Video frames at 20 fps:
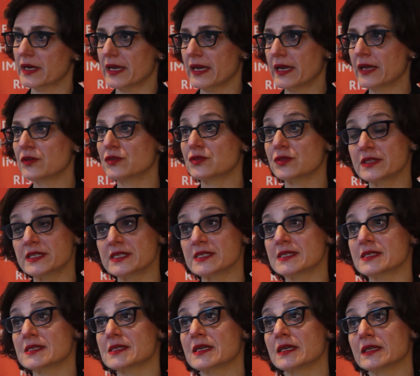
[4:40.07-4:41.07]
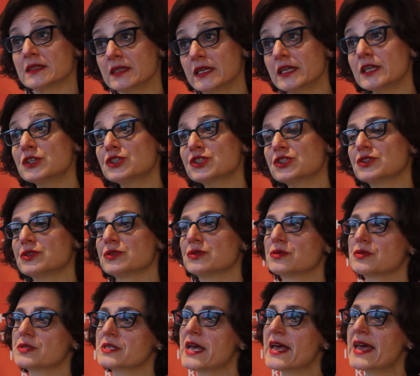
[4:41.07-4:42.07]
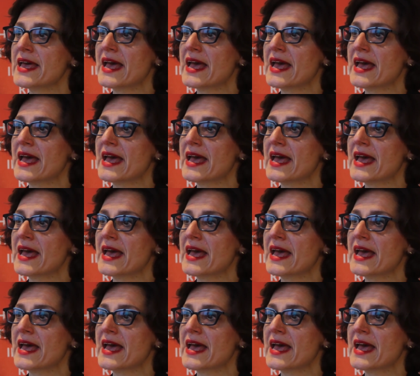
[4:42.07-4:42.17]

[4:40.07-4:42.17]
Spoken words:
into these issues,